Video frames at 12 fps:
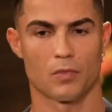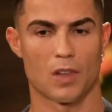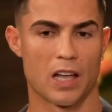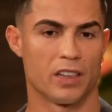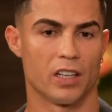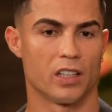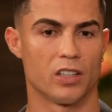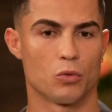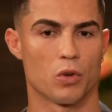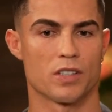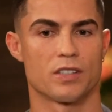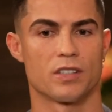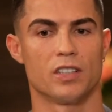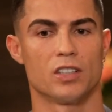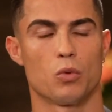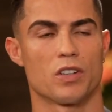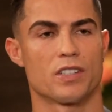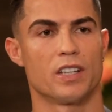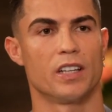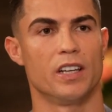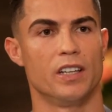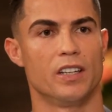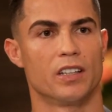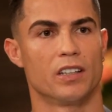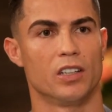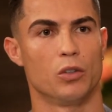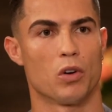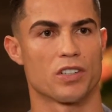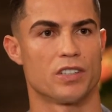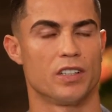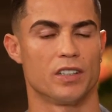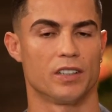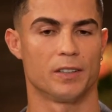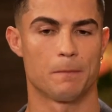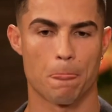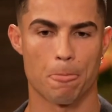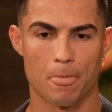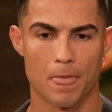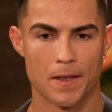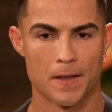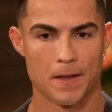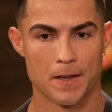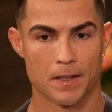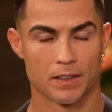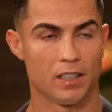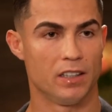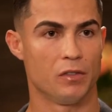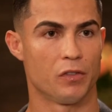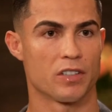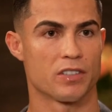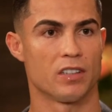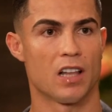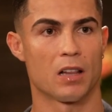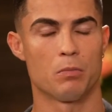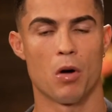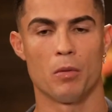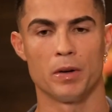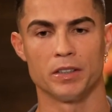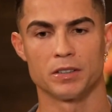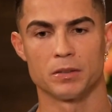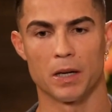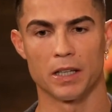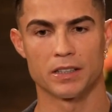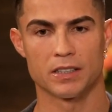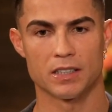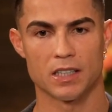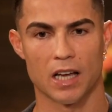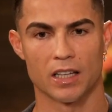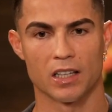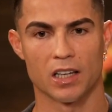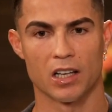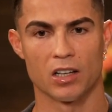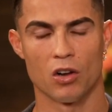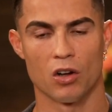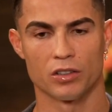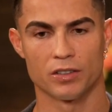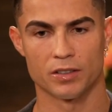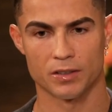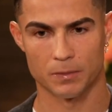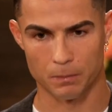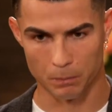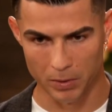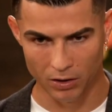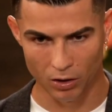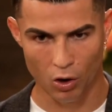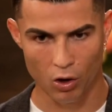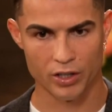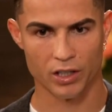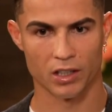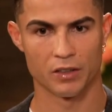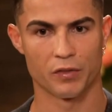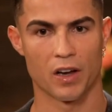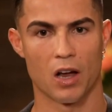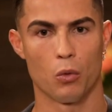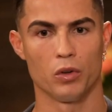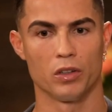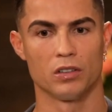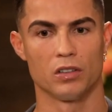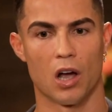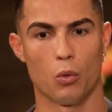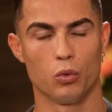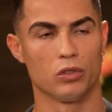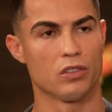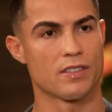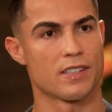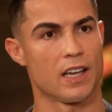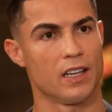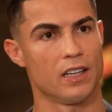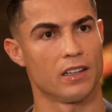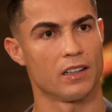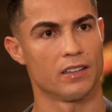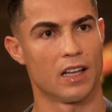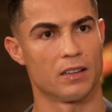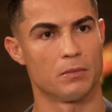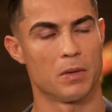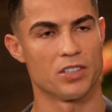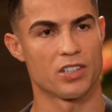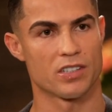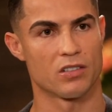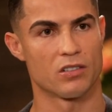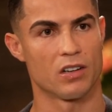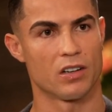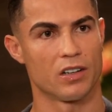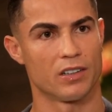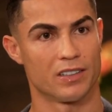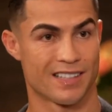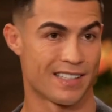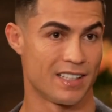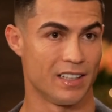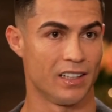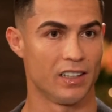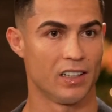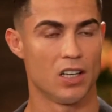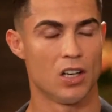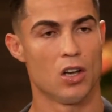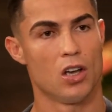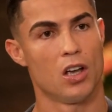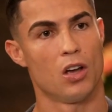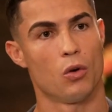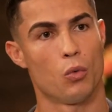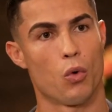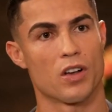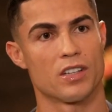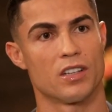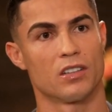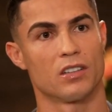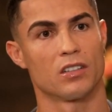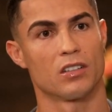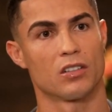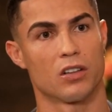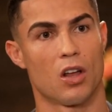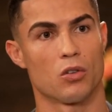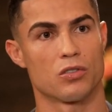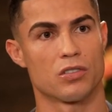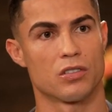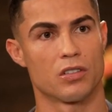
I think it was the key. It was the difference in that moment. But I cannot be loyal if I would say that Manchester City wasn't close,